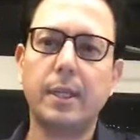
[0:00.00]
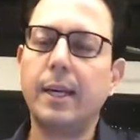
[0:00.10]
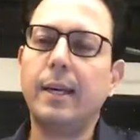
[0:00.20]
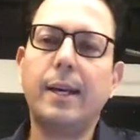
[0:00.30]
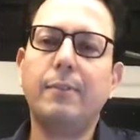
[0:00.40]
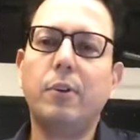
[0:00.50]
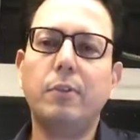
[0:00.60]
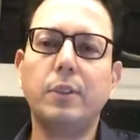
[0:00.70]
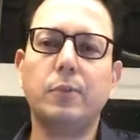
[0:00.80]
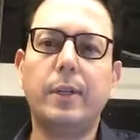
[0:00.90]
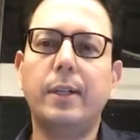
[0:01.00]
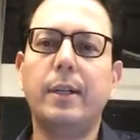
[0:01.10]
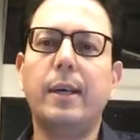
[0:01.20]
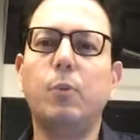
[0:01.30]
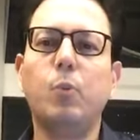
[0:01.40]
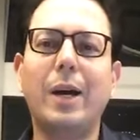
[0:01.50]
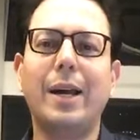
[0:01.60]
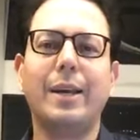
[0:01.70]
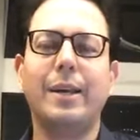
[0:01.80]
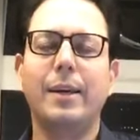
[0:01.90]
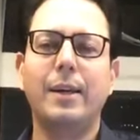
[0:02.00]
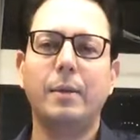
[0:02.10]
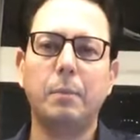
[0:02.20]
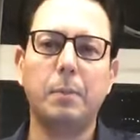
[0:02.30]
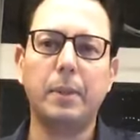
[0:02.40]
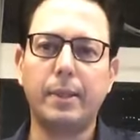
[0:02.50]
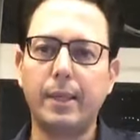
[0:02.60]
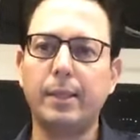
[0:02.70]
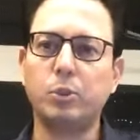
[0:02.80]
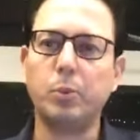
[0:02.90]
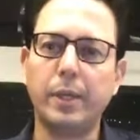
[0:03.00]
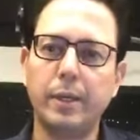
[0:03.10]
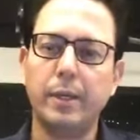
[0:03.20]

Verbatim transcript: I, I've always wondered like why people think this way.